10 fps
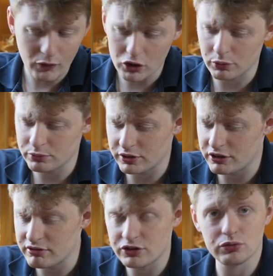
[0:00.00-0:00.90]
Comes with
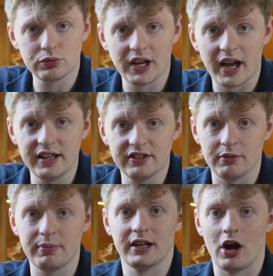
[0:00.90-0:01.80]
the original case,
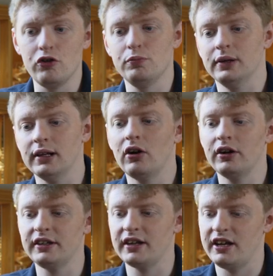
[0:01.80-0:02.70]
a big
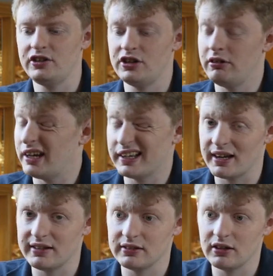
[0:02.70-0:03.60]
opaline case. You don't get
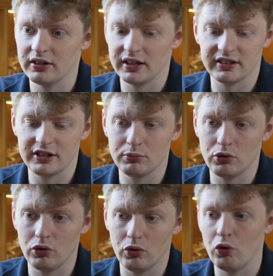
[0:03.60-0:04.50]
cases like that
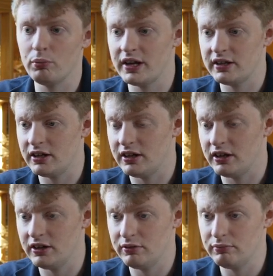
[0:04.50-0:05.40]
anymore,
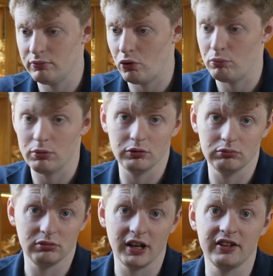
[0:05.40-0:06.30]
or
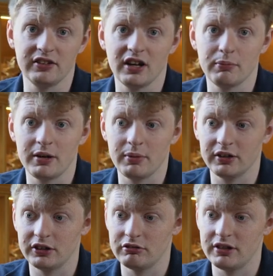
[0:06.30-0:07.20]
modern cases now made
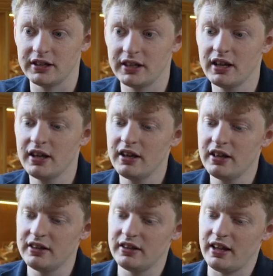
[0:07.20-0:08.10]
by Negrini.
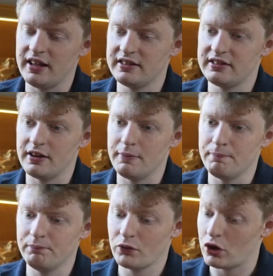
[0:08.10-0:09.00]
It's
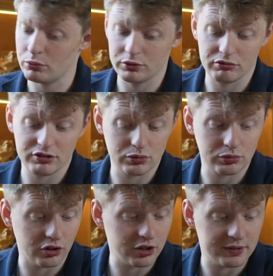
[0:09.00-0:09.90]
comes with the original
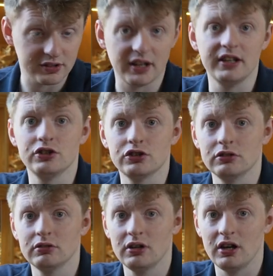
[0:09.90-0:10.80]
documentation.